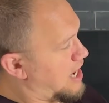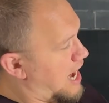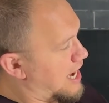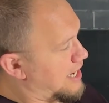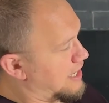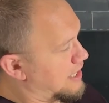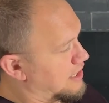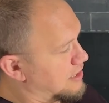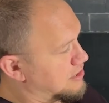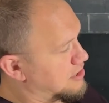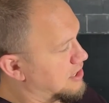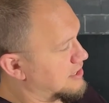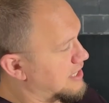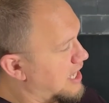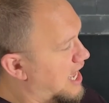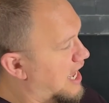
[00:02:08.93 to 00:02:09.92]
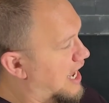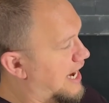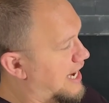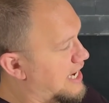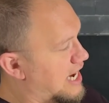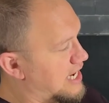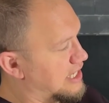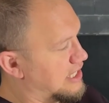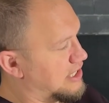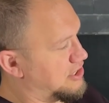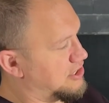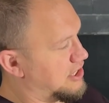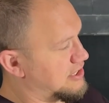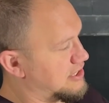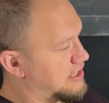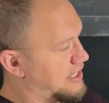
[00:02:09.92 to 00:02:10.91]
I can adjust the height, I can
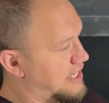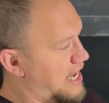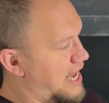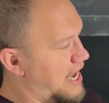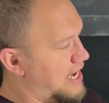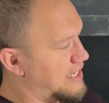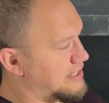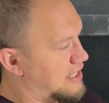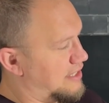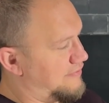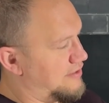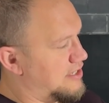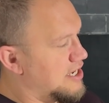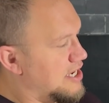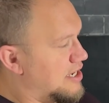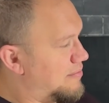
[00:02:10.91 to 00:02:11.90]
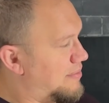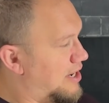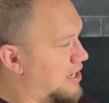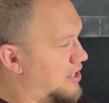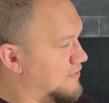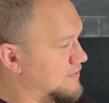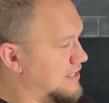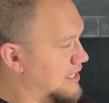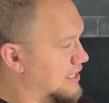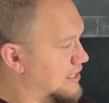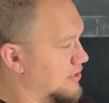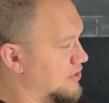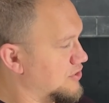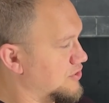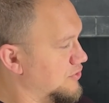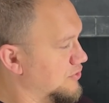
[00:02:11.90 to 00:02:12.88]
adjust the cant of it by offsetting
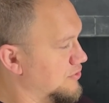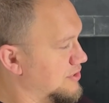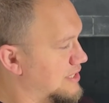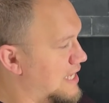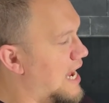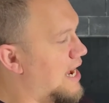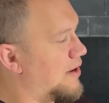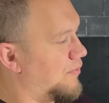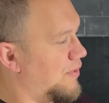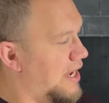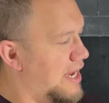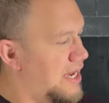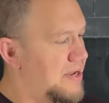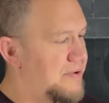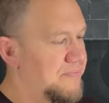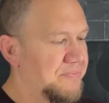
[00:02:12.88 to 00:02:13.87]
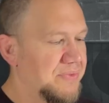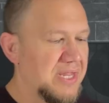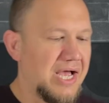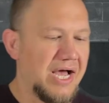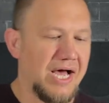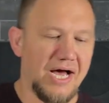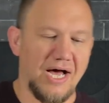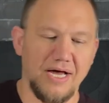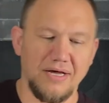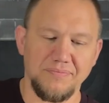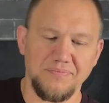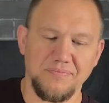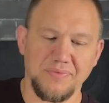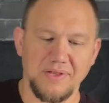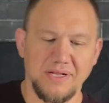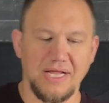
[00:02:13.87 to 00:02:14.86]
the screws that way.
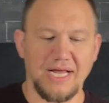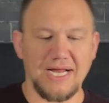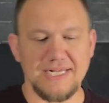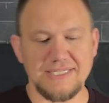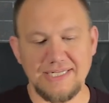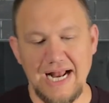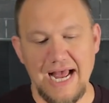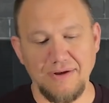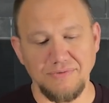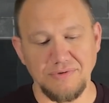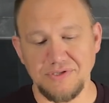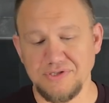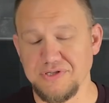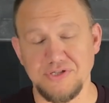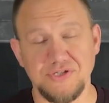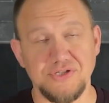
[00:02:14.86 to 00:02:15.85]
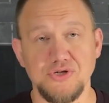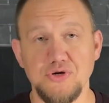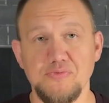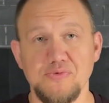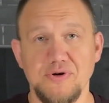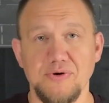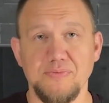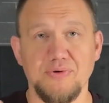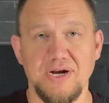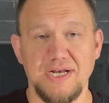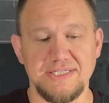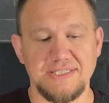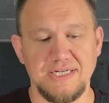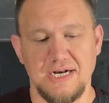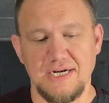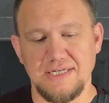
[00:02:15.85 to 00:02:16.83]
Like I said, I was just super
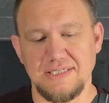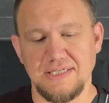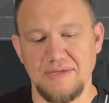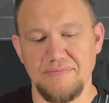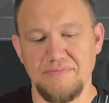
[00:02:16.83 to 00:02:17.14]
impressed, honestly.